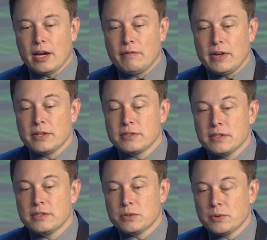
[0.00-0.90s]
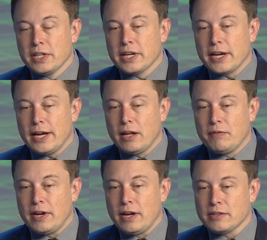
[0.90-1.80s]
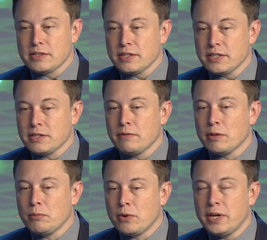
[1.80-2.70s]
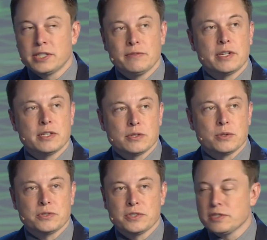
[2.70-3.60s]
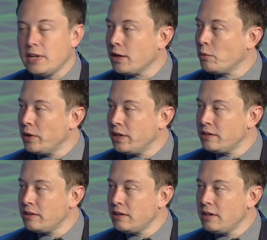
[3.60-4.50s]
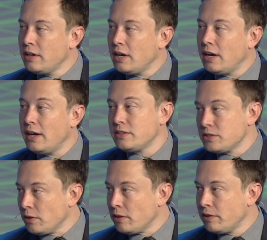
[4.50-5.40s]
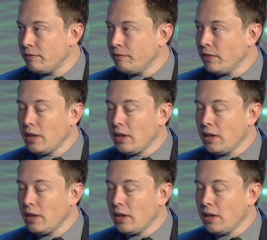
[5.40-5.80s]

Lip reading: And this is really going to help out some of the more intermittent sources like wind and solar.